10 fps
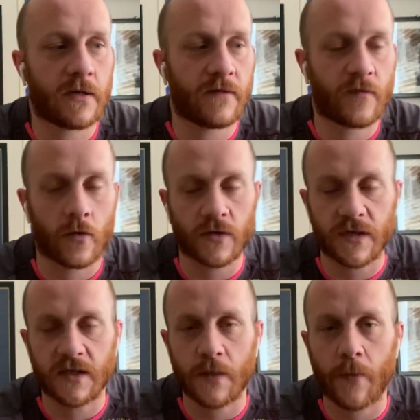And of course,
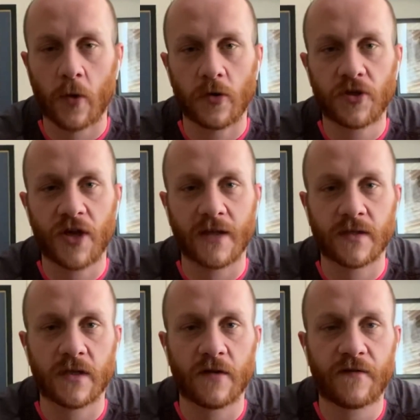there's the Pontus
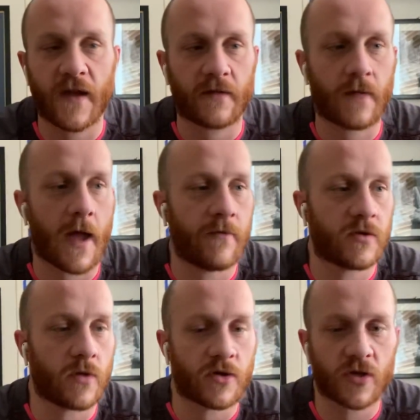Jansson effect there as well.